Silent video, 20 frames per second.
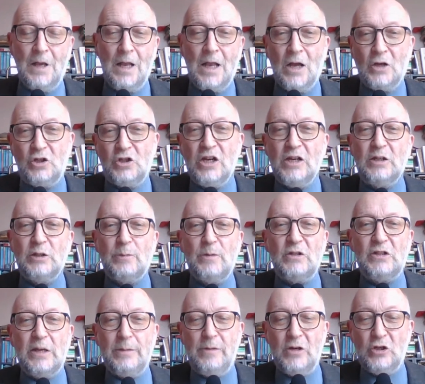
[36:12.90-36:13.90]
And
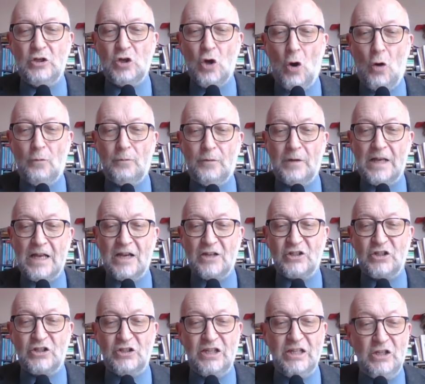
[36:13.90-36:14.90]
Shakespeare's image of a
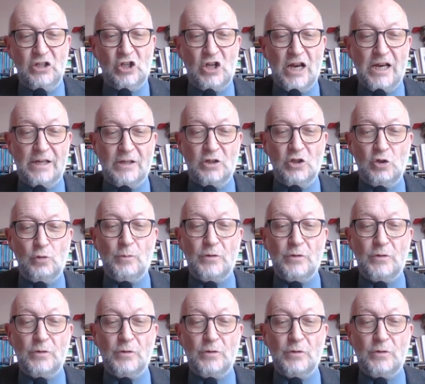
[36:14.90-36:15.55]
sea change,